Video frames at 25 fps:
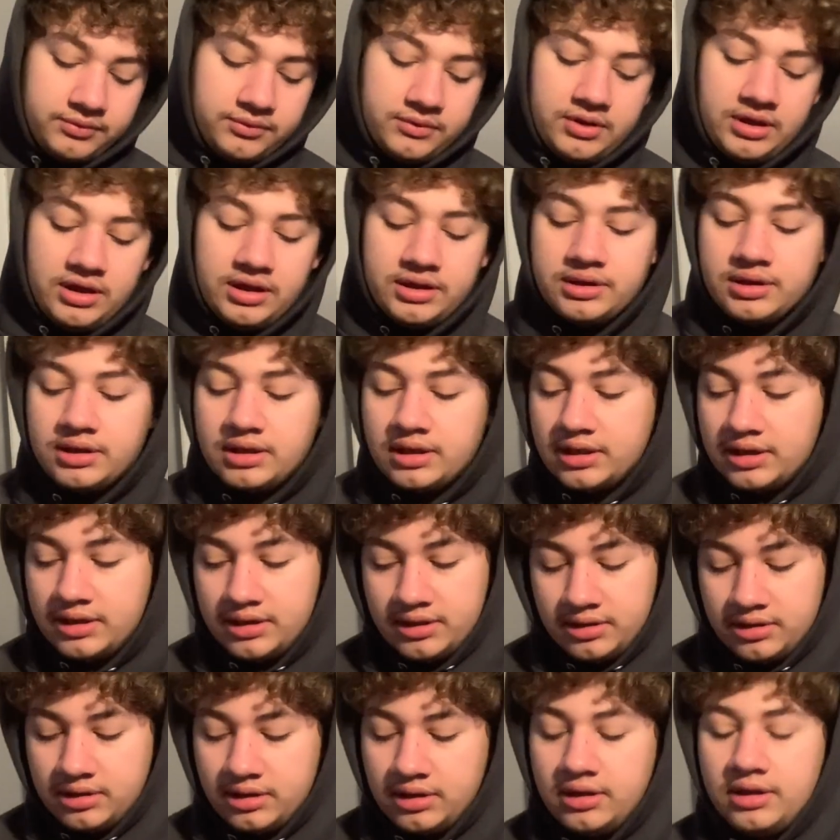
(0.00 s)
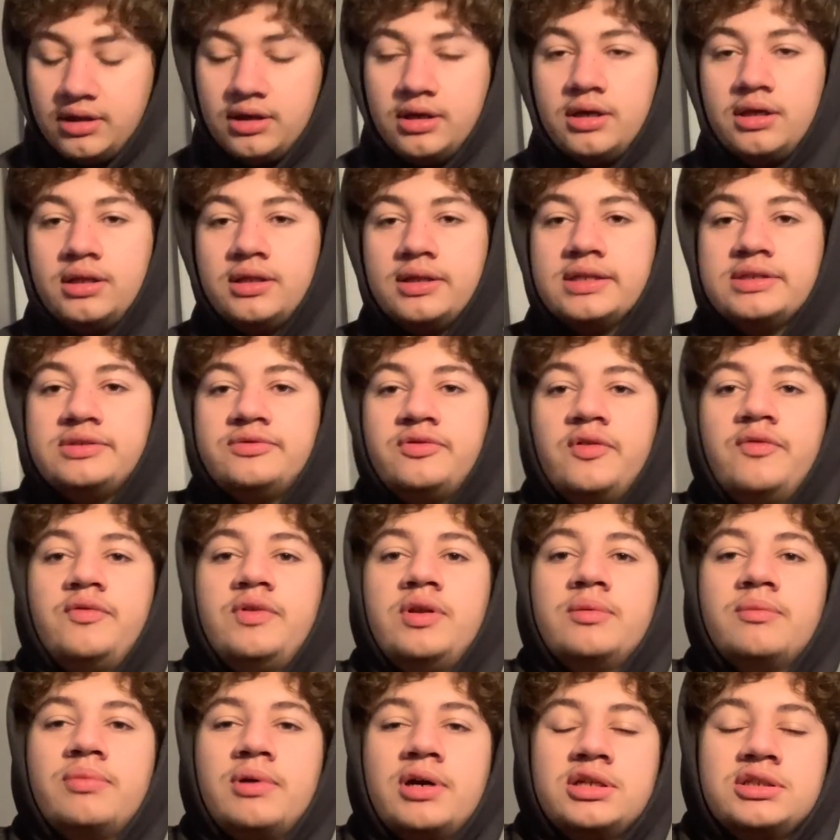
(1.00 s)
And then this
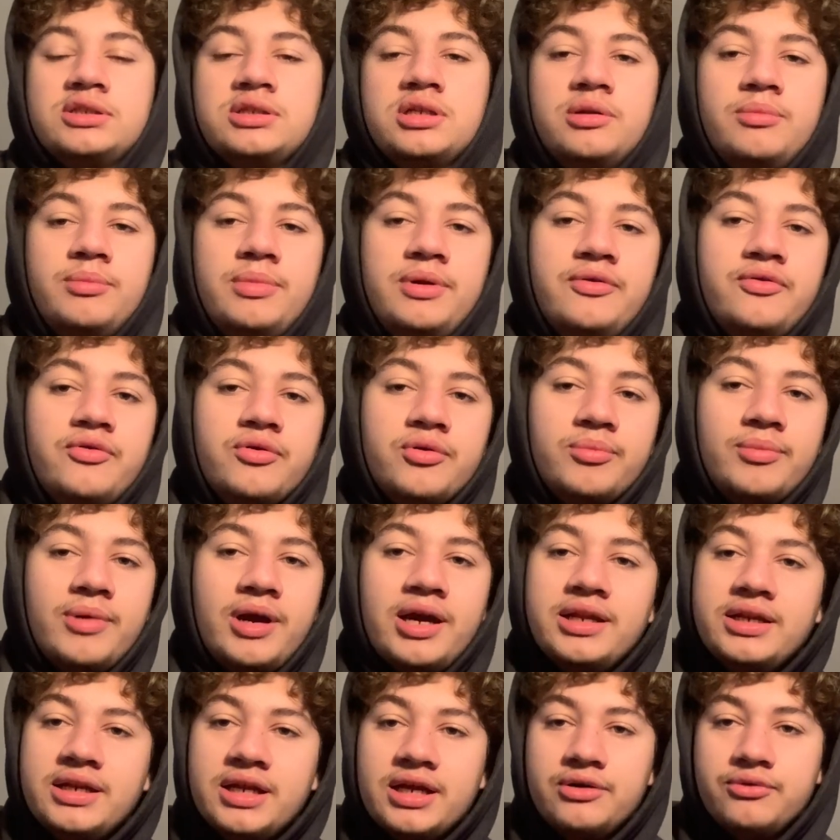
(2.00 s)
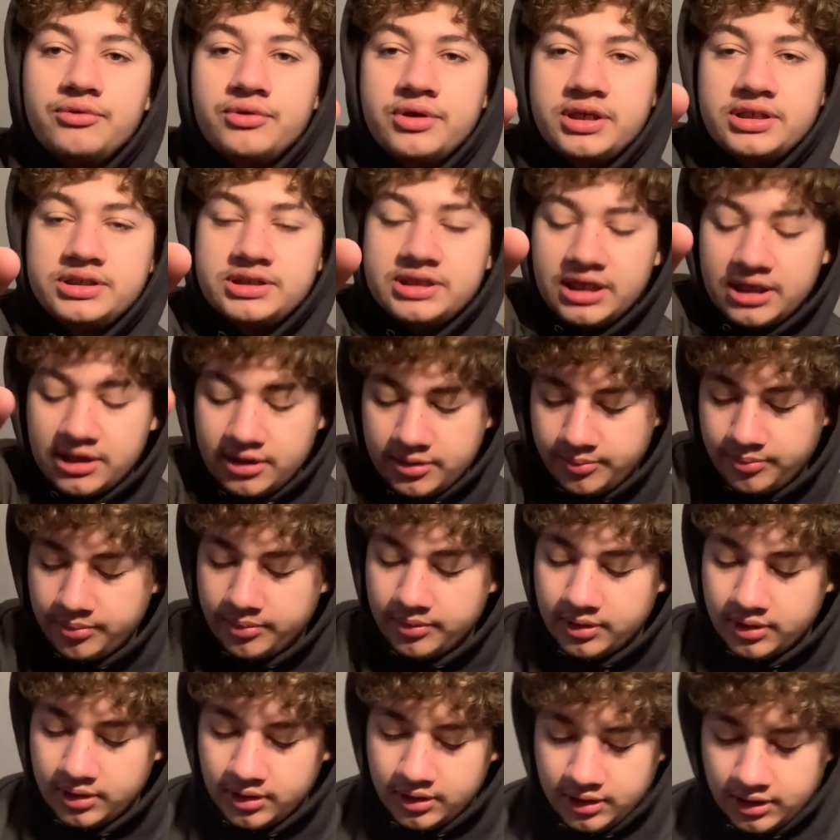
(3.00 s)
15 pound is going to be for my Ned rig setup,
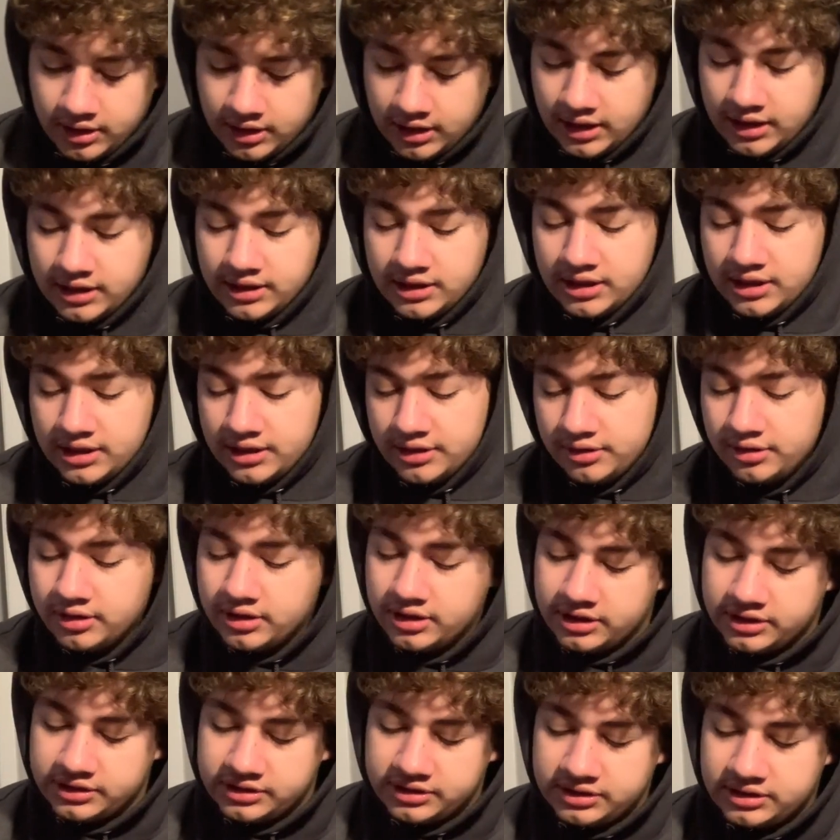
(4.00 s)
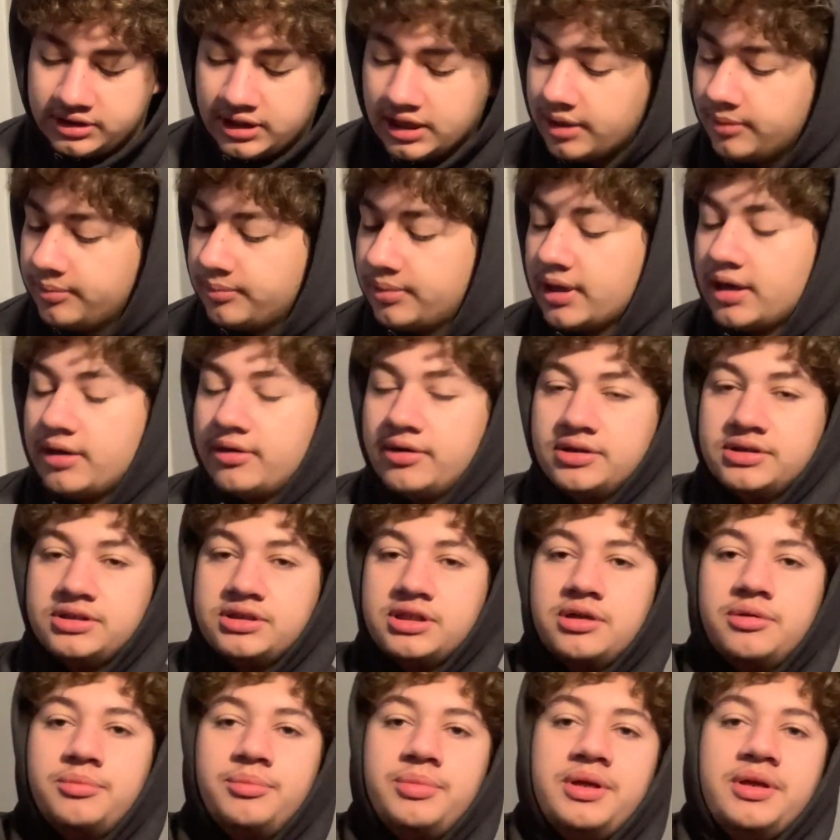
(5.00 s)
and then this 10 pound is going
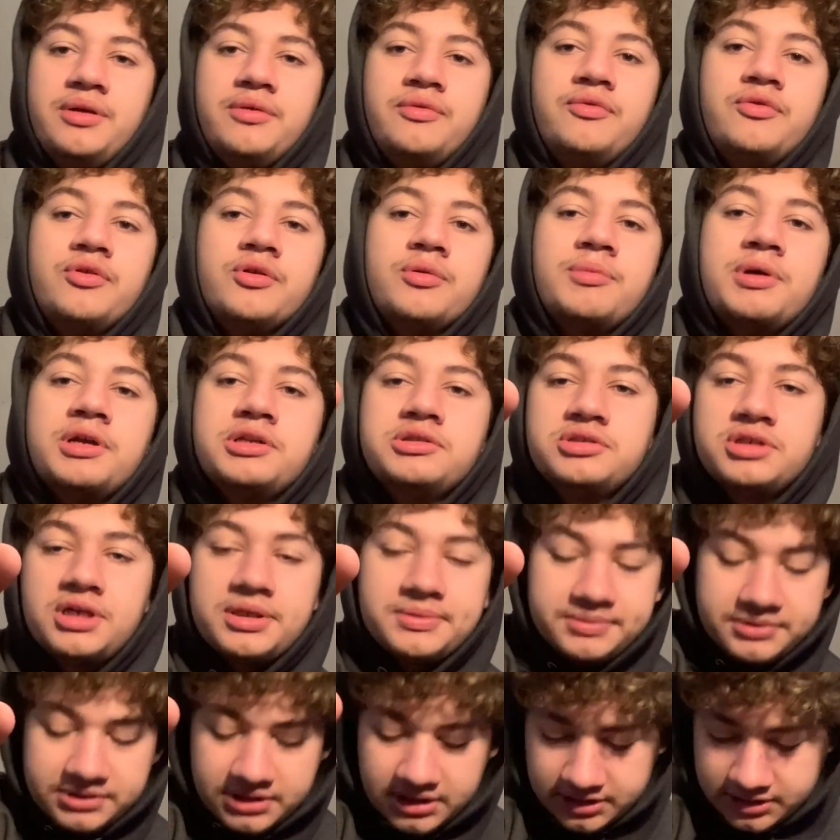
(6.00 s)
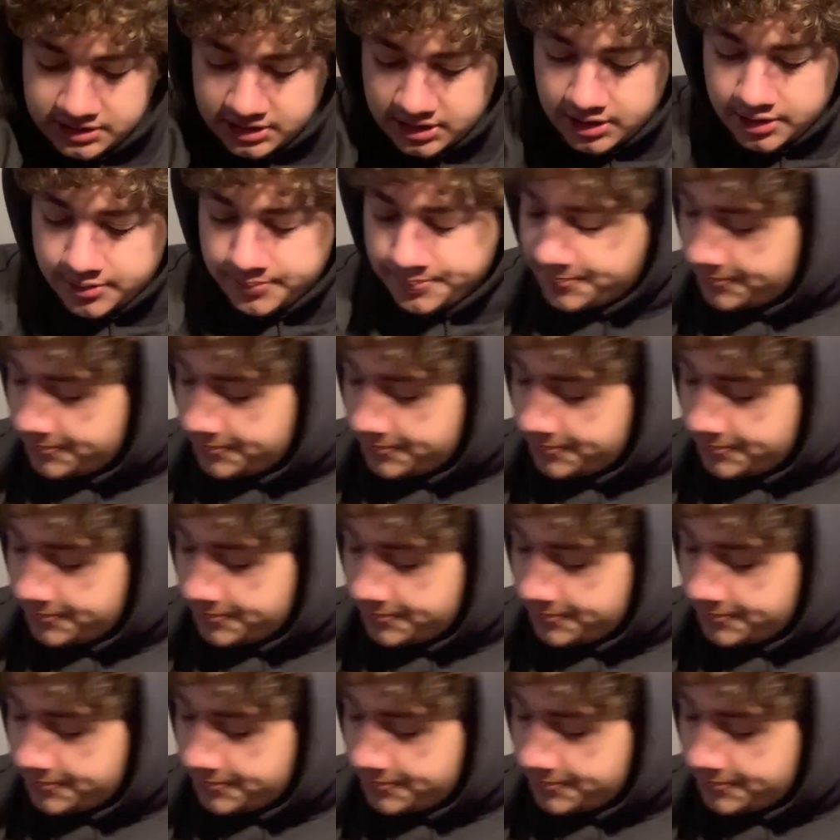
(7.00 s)
to be for my drop shot setup.